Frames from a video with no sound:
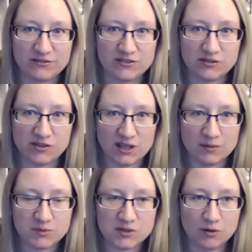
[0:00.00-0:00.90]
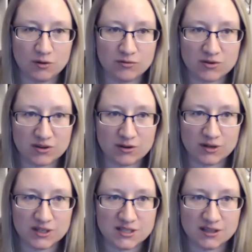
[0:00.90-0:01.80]
developed over the
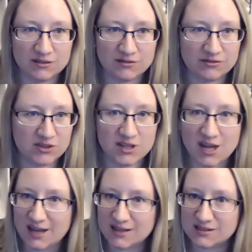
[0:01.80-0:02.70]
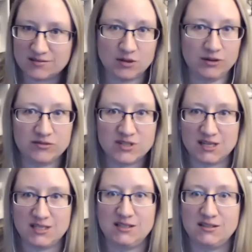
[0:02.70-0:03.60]
course of the last sort of
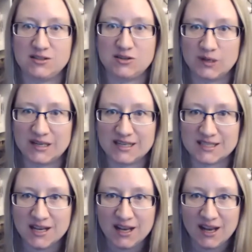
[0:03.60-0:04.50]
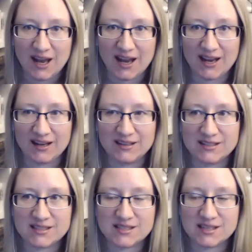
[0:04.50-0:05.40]
dozen stories.
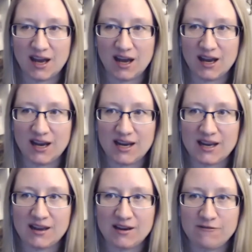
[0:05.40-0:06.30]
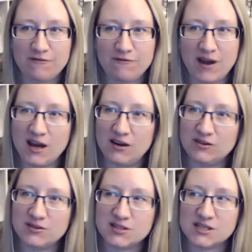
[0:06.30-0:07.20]
And I have
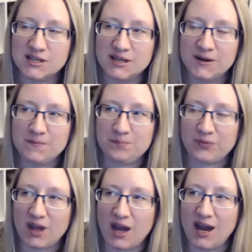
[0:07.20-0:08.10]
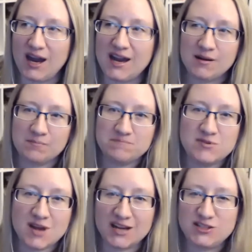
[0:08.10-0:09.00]
found
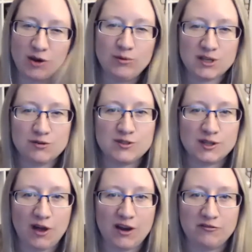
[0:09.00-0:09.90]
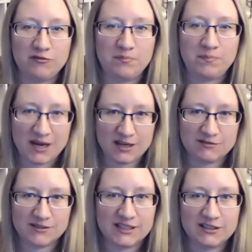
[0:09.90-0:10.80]
I don't use a lot of beta
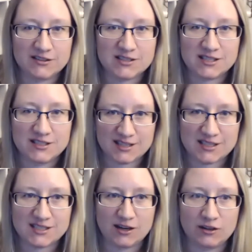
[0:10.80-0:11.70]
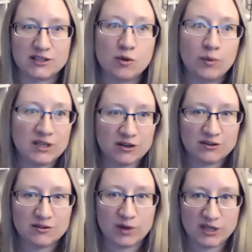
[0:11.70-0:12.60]
readers necessarily. So when
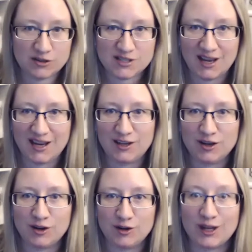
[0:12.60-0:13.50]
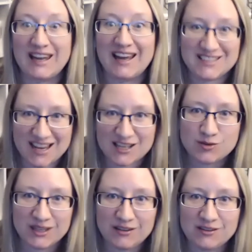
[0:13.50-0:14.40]
you're saying you're looking at test
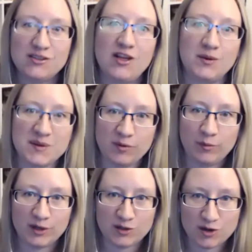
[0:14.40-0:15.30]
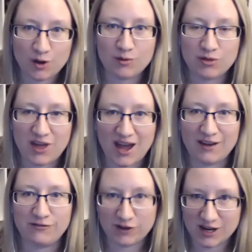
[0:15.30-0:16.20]
readers, a lot of people would know
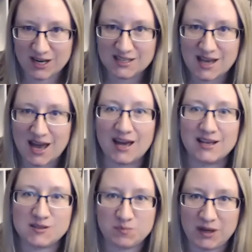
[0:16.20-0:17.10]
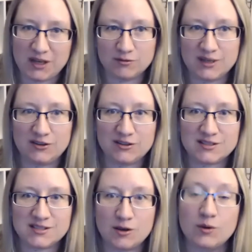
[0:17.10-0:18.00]
that phrase as beta readers.
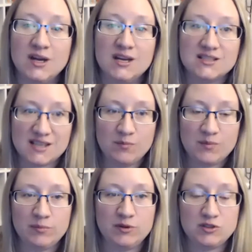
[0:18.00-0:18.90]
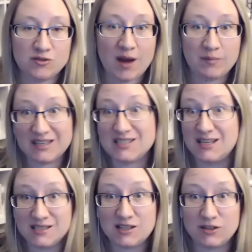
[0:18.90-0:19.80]
So some people do that because it
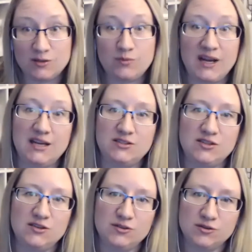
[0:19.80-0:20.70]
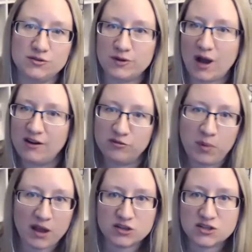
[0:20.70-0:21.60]
is a good way to kind of
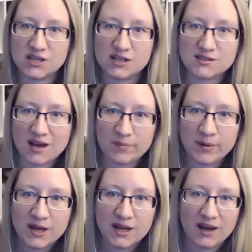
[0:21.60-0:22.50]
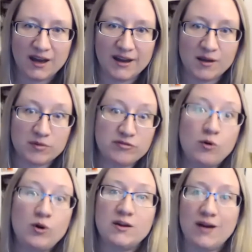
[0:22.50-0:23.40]
polish things up
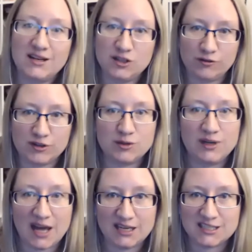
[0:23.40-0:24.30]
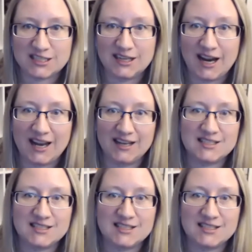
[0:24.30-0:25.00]
before you hand it over to an editor. And